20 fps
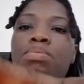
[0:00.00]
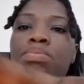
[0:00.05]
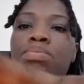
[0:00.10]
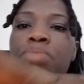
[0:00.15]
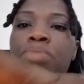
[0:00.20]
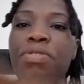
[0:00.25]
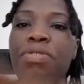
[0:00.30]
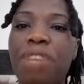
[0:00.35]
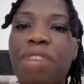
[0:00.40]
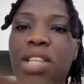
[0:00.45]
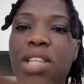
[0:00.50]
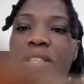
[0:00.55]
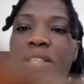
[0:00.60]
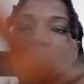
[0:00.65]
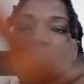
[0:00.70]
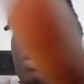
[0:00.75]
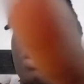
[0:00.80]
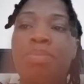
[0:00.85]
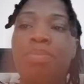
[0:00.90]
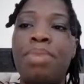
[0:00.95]
Preventing
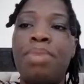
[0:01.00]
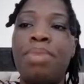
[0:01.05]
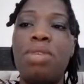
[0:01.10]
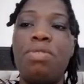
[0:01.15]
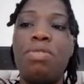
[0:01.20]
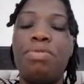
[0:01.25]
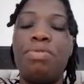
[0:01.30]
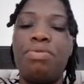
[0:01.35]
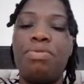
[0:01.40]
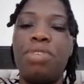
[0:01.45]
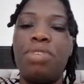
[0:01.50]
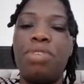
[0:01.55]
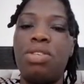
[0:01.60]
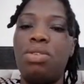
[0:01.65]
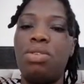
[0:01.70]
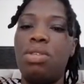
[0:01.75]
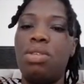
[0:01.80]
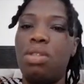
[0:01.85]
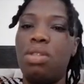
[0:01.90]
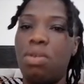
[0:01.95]
the spread of
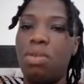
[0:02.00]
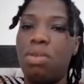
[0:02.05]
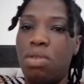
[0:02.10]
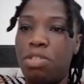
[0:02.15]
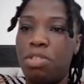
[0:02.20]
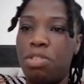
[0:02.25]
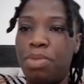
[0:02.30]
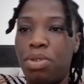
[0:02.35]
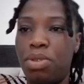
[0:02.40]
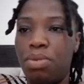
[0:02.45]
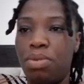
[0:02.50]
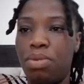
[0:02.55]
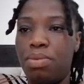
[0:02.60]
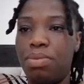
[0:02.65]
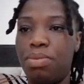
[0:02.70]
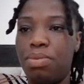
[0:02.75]
infection in the hospital.